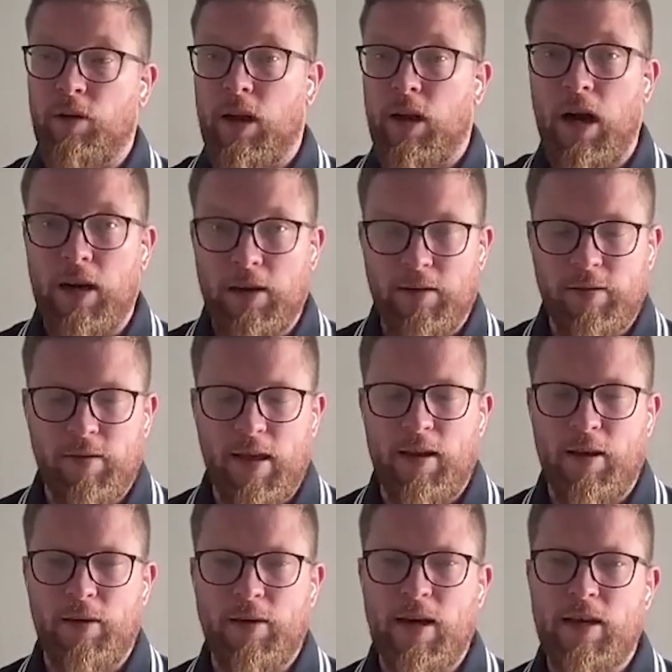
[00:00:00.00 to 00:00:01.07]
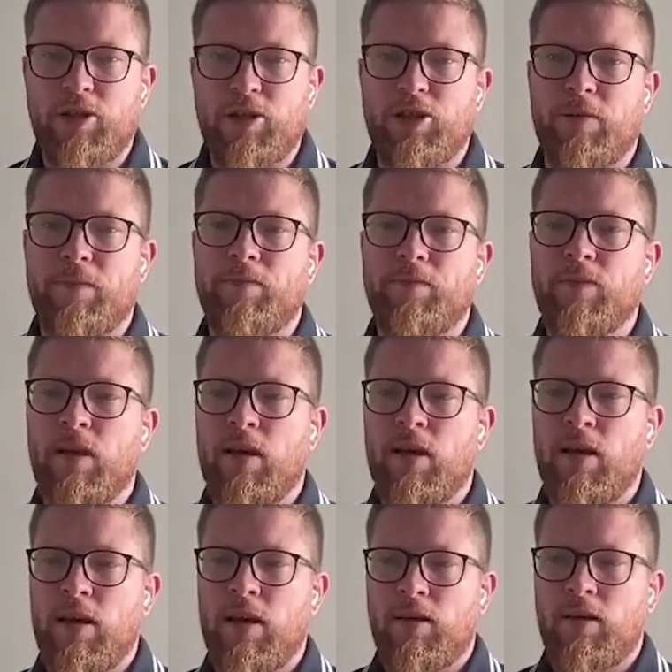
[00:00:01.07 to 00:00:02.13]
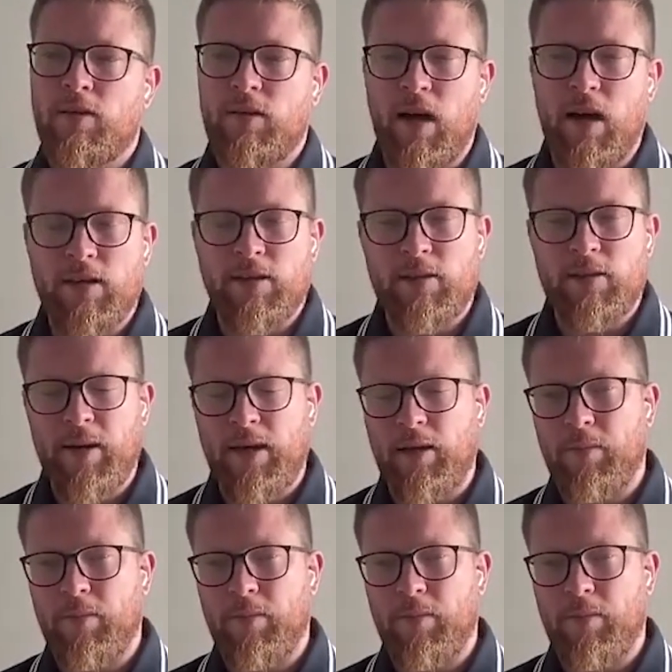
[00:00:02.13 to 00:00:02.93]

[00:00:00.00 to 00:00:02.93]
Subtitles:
regardless of their location, starts to